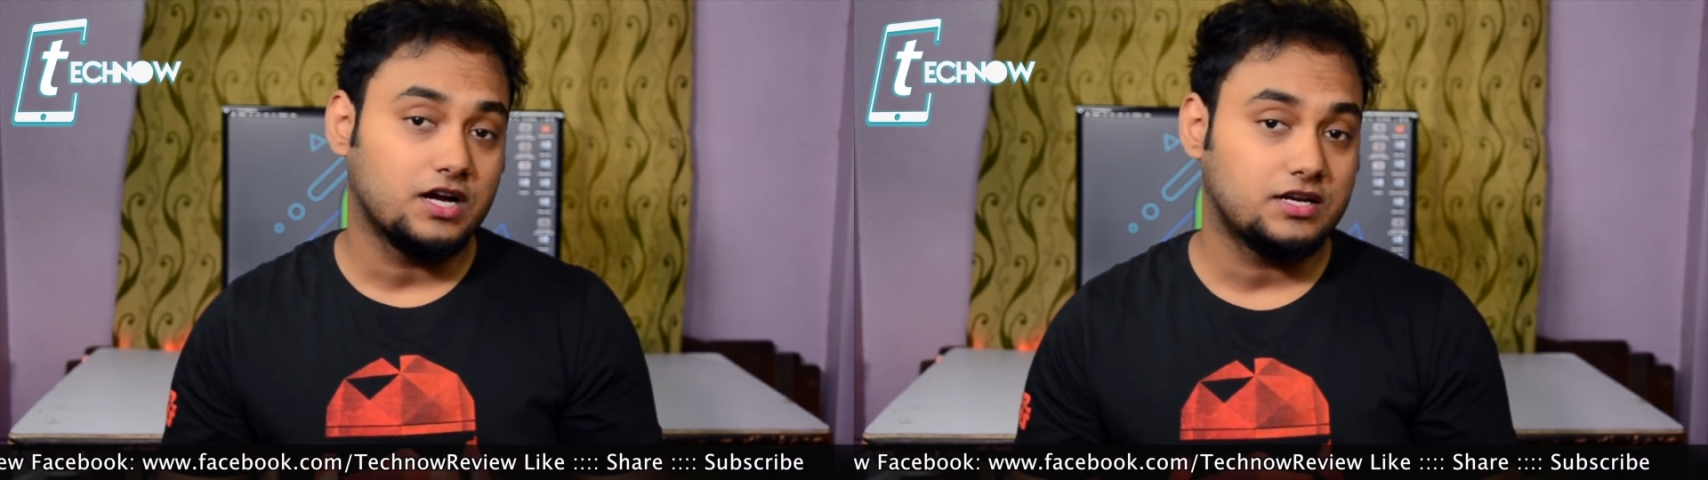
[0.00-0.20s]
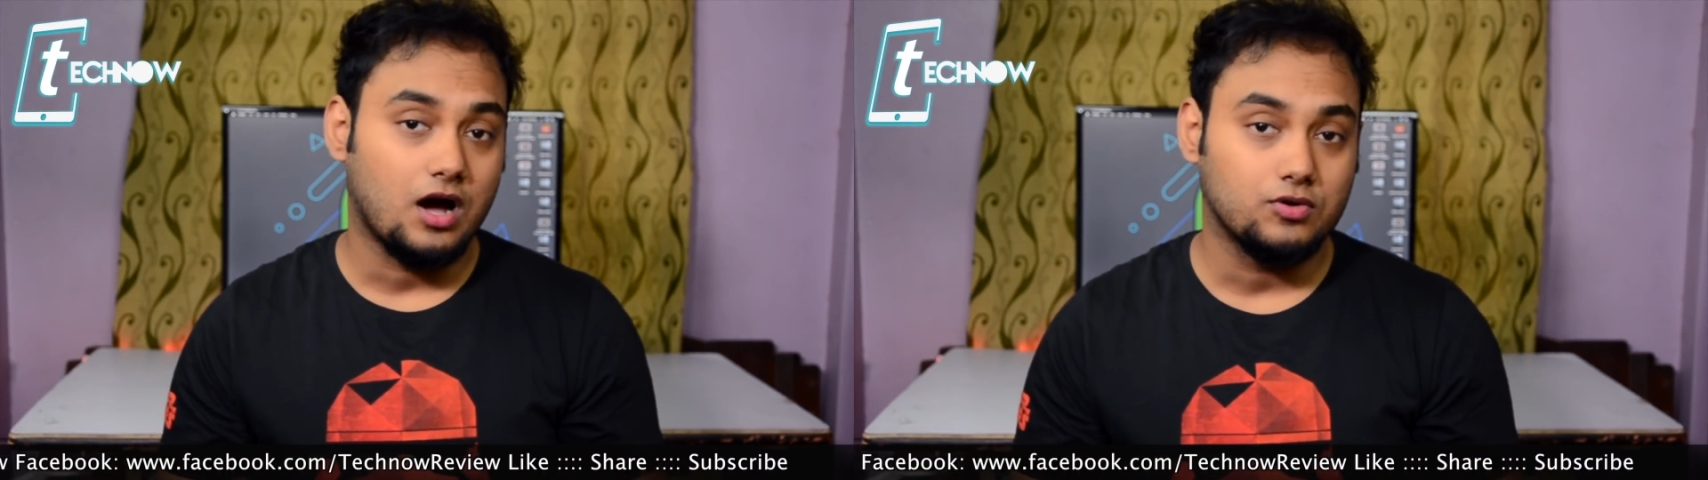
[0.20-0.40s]

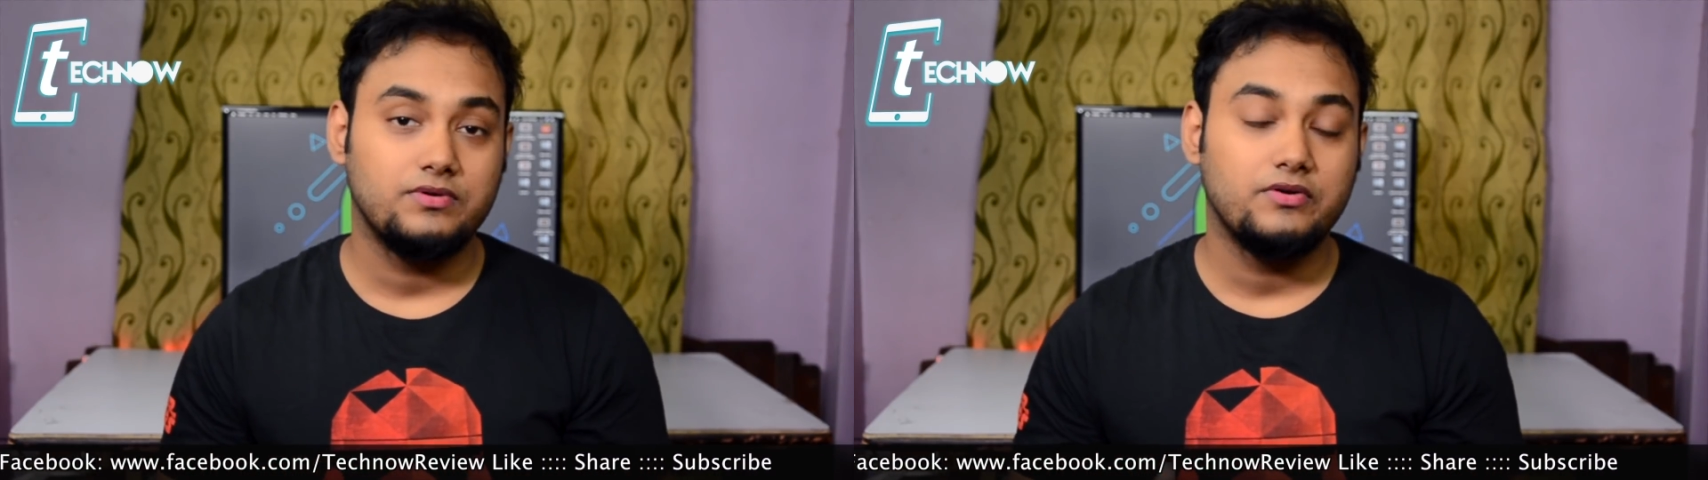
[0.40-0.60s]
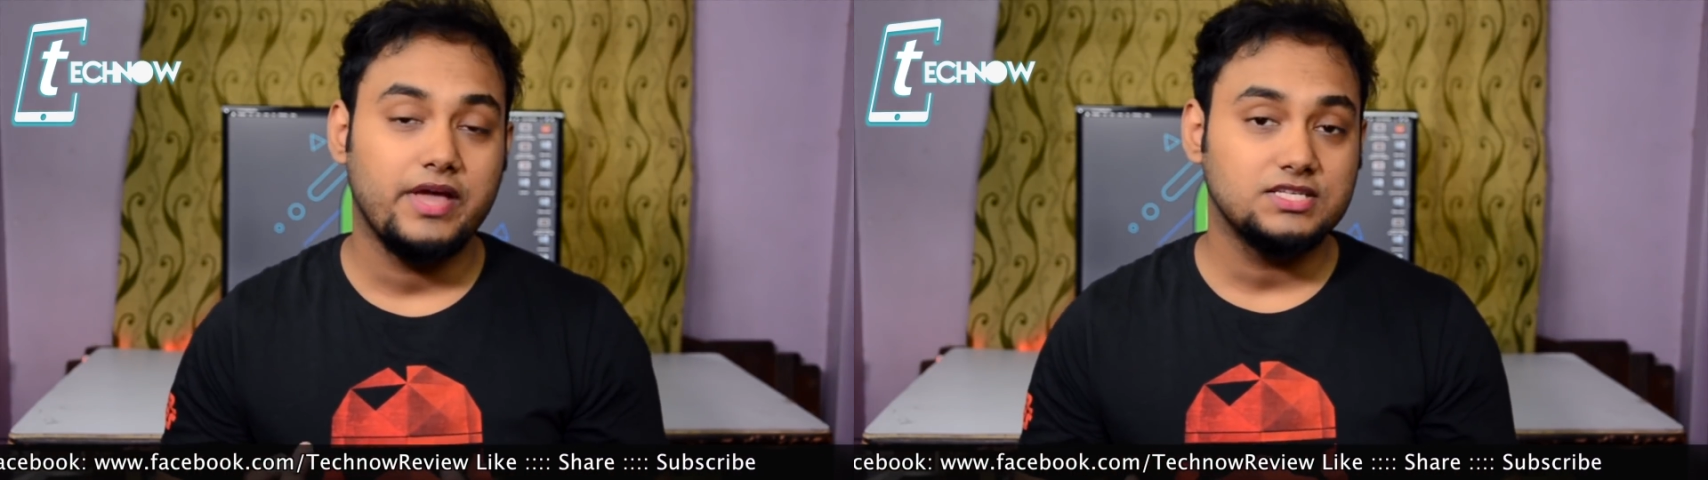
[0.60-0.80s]

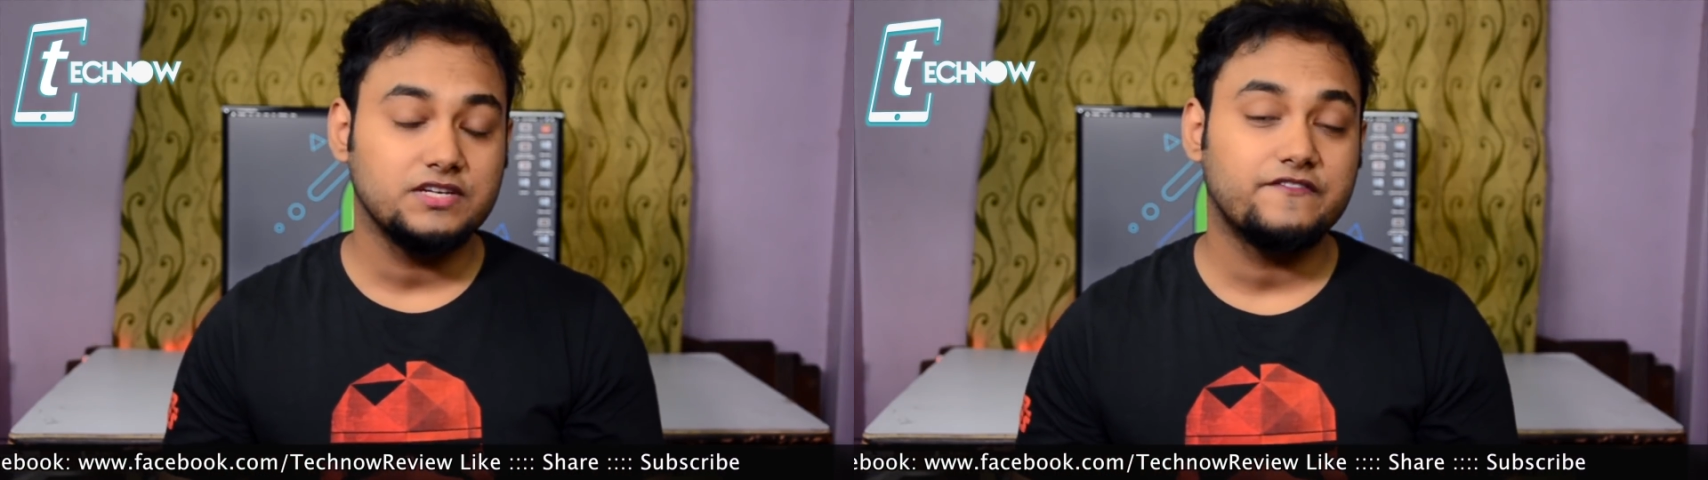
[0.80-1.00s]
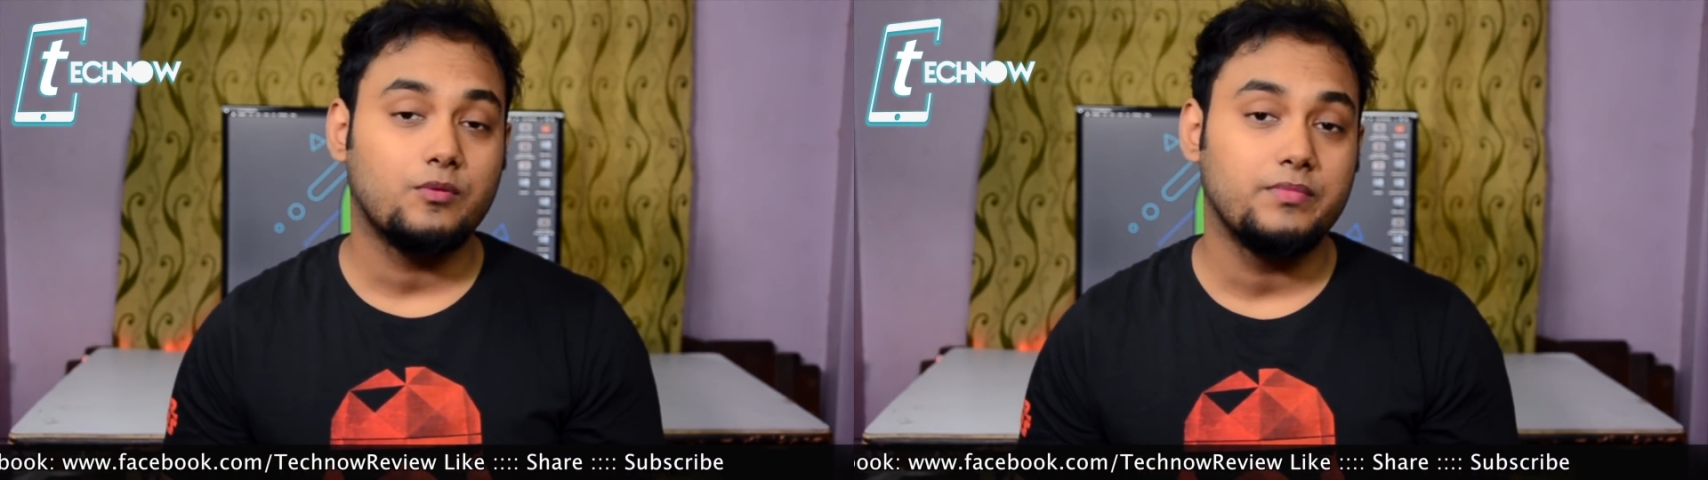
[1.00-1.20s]
cutouts, ranging from